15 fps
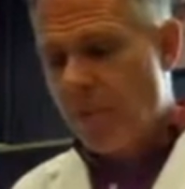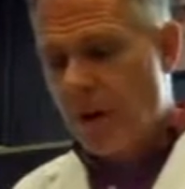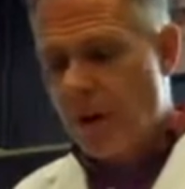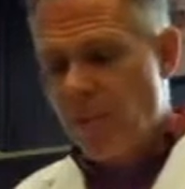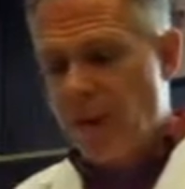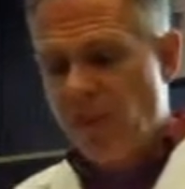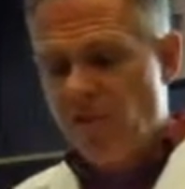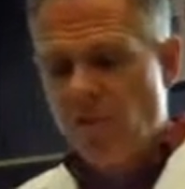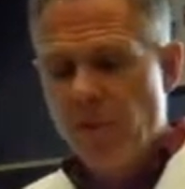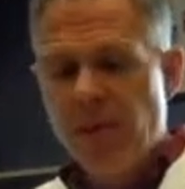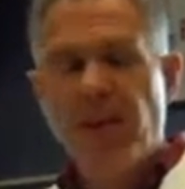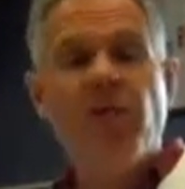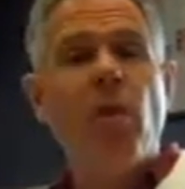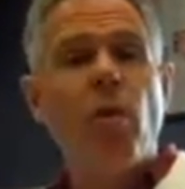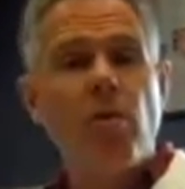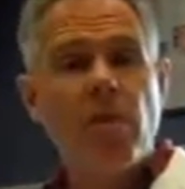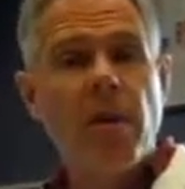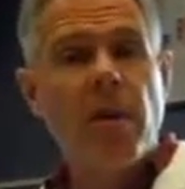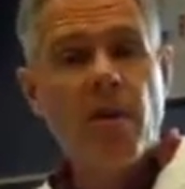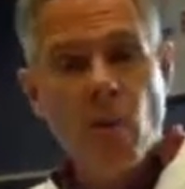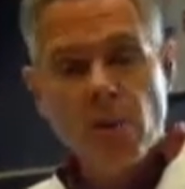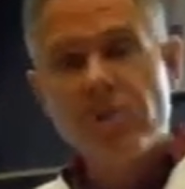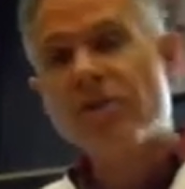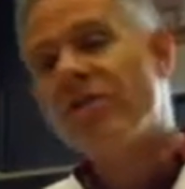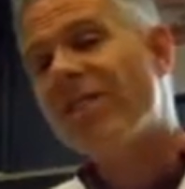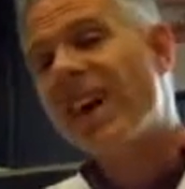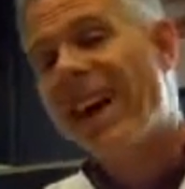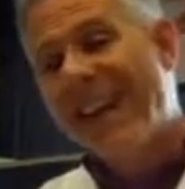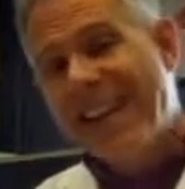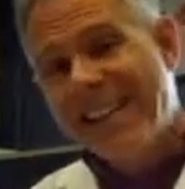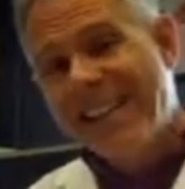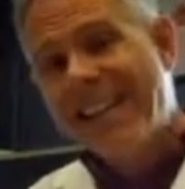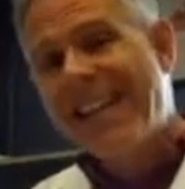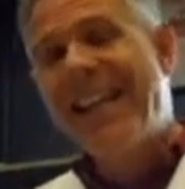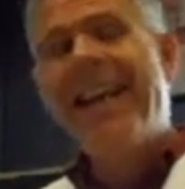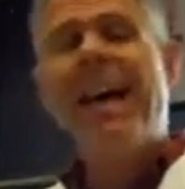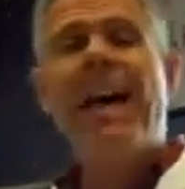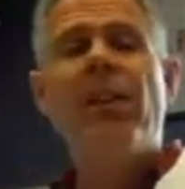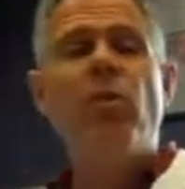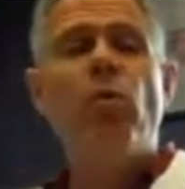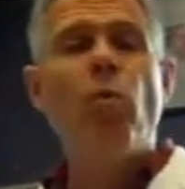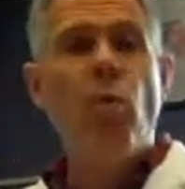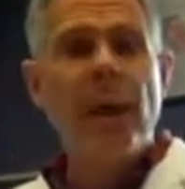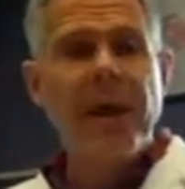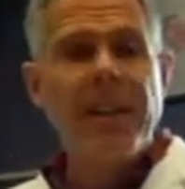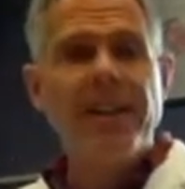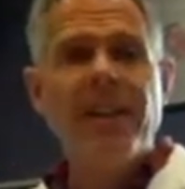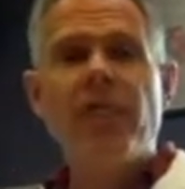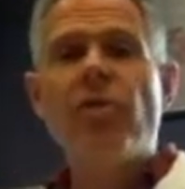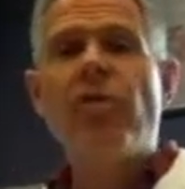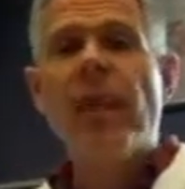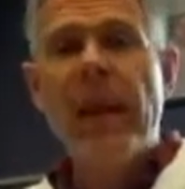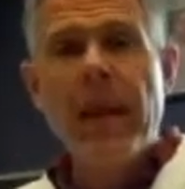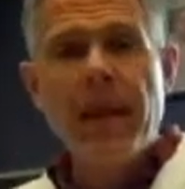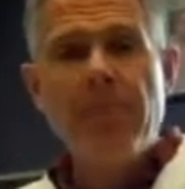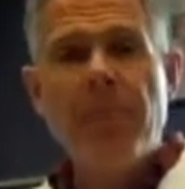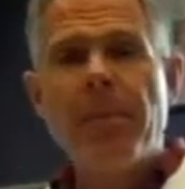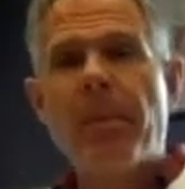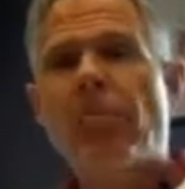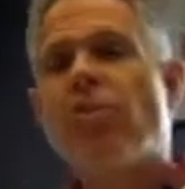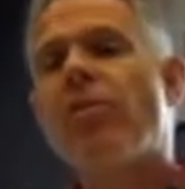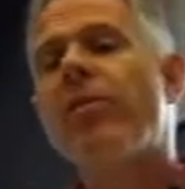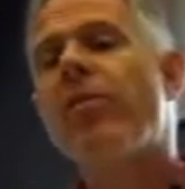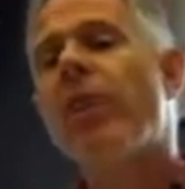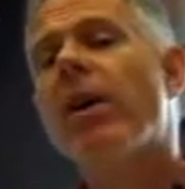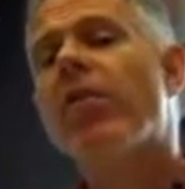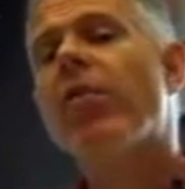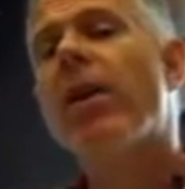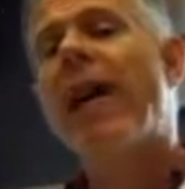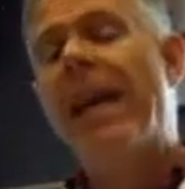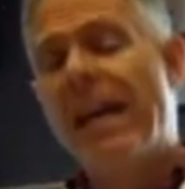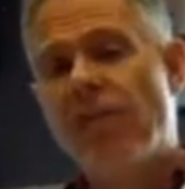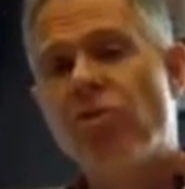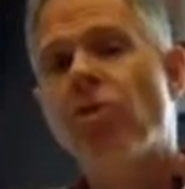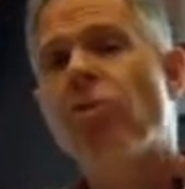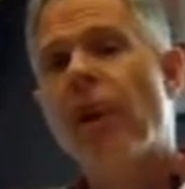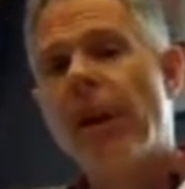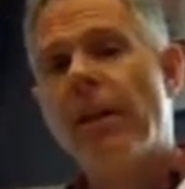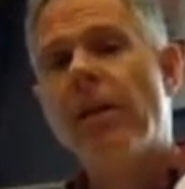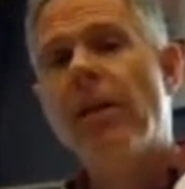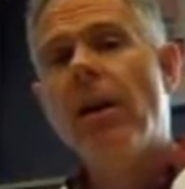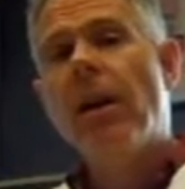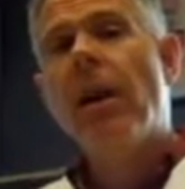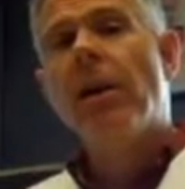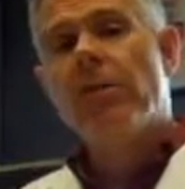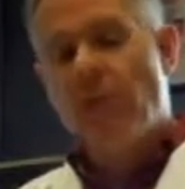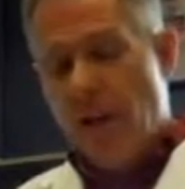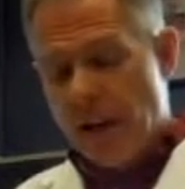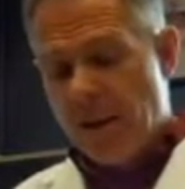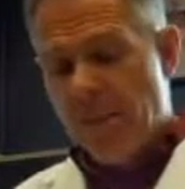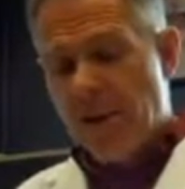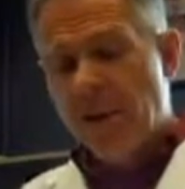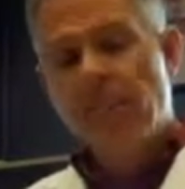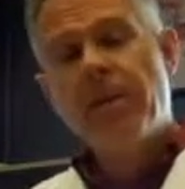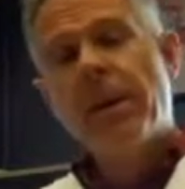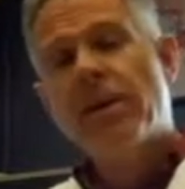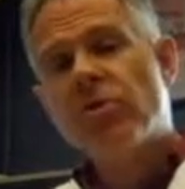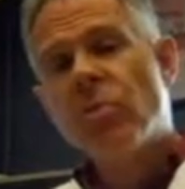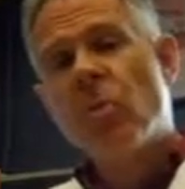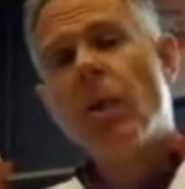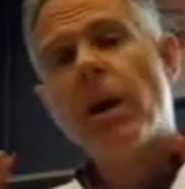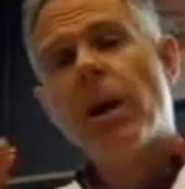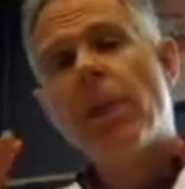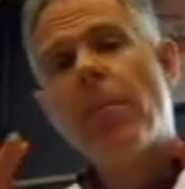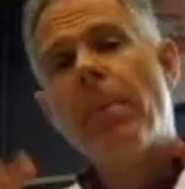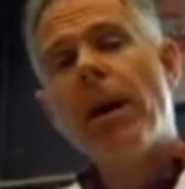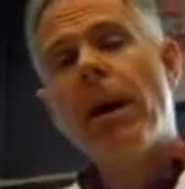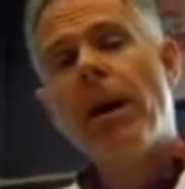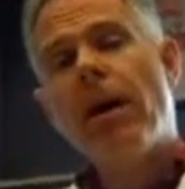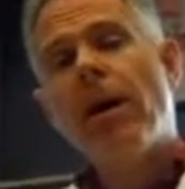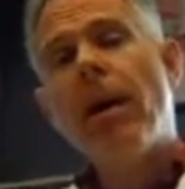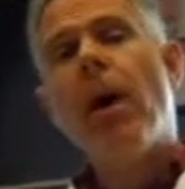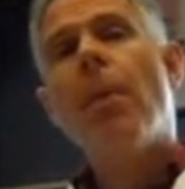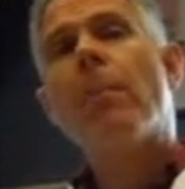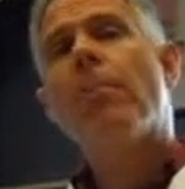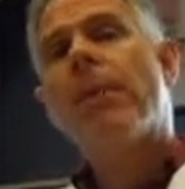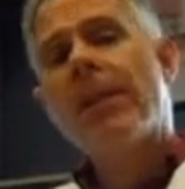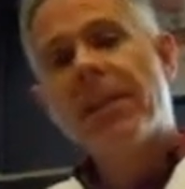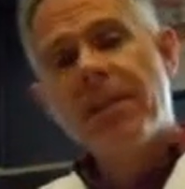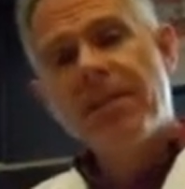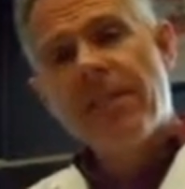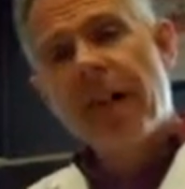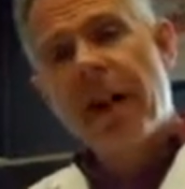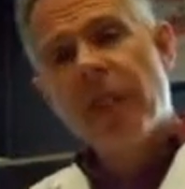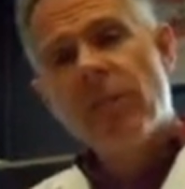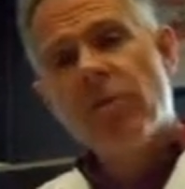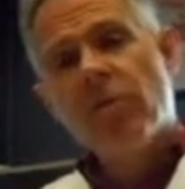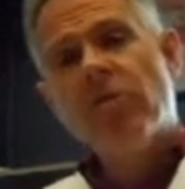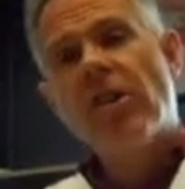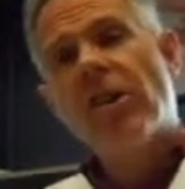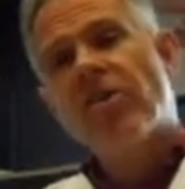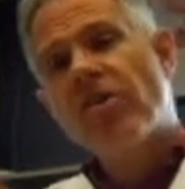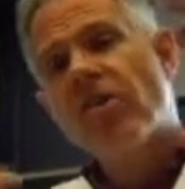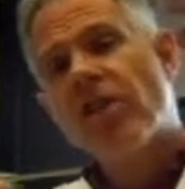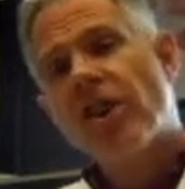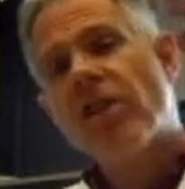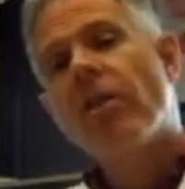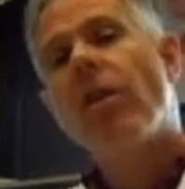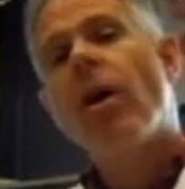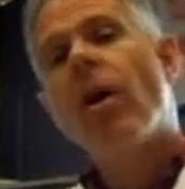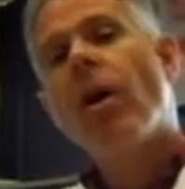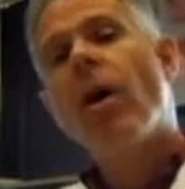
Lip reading: about our patient. We need to know, of course, their height and their weight and their name, and make sure they've got their age correctly documented, because we want to compare predicted values to their